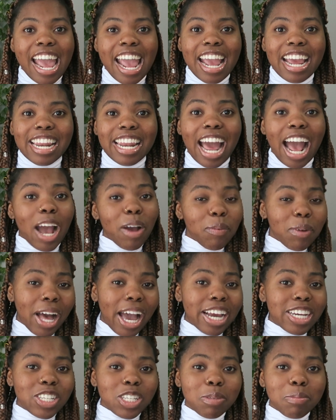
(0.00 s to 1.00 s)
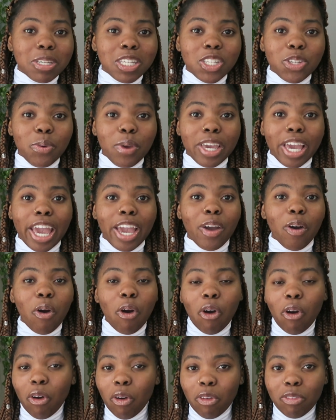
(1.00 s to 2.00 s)
and I will actually be doing a
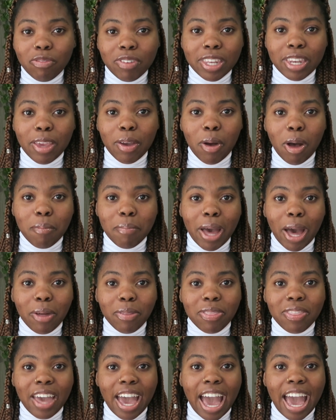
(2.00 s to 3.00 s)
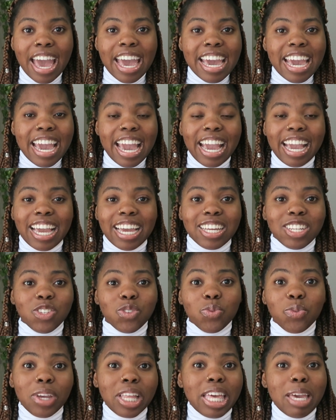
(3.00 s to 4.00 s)
whole video about that
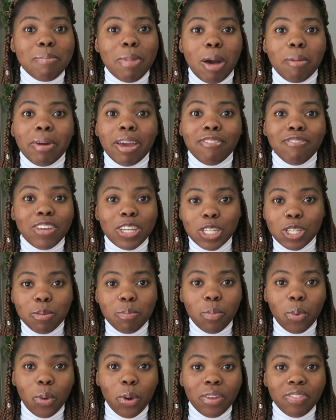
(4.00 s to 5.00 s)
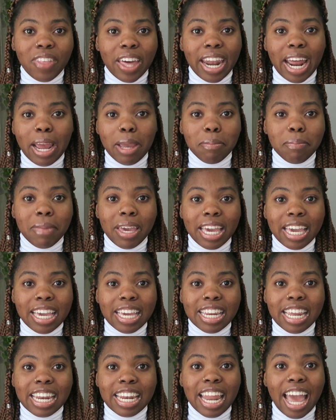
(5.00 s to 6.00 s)
and really about my vision board that I
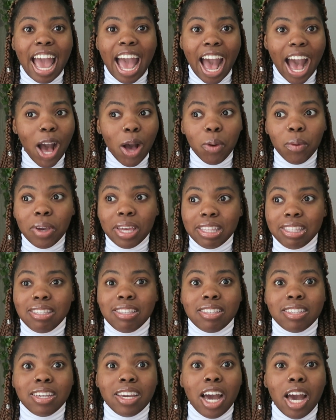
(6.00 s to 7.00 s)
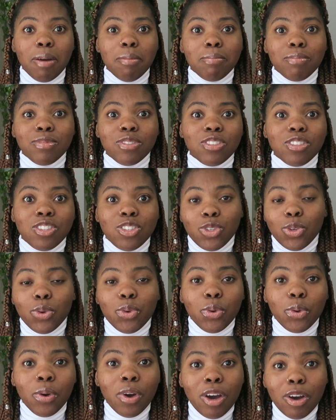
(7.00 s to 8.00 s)
made and how it's come
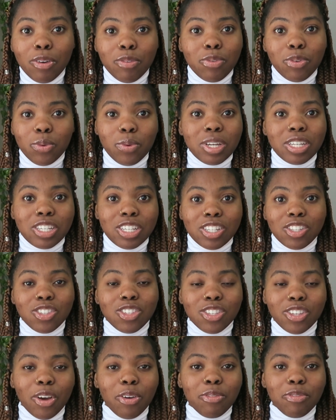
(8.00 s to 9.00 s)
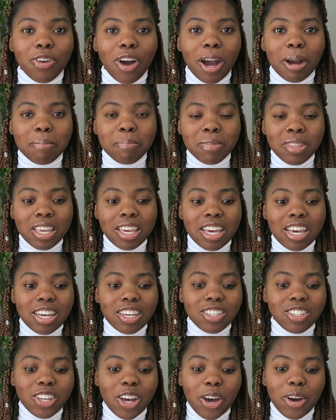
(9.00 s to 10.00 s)
to fruition so far.
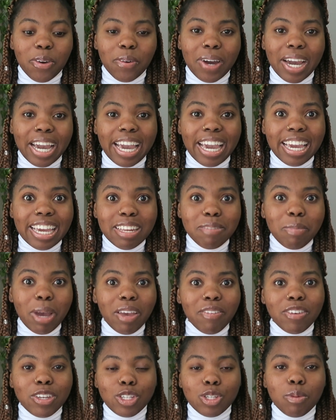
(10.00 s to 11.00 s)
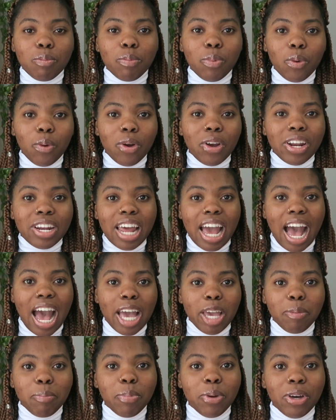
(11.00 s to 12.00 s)
So in my vision board,
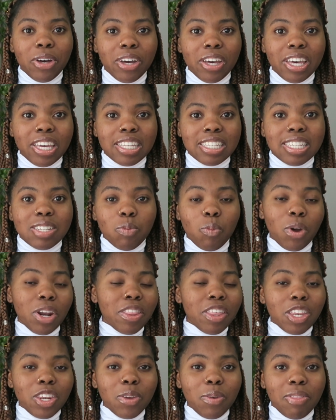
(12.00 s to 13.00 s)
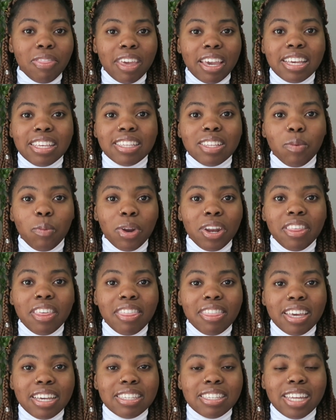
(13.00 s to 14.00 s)
I put one of
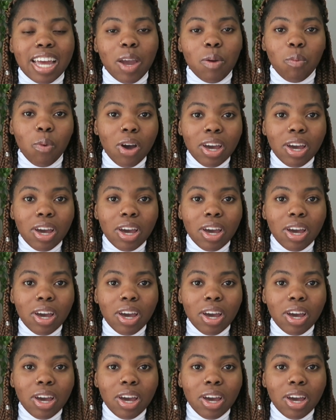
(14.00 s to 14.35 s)
the things that I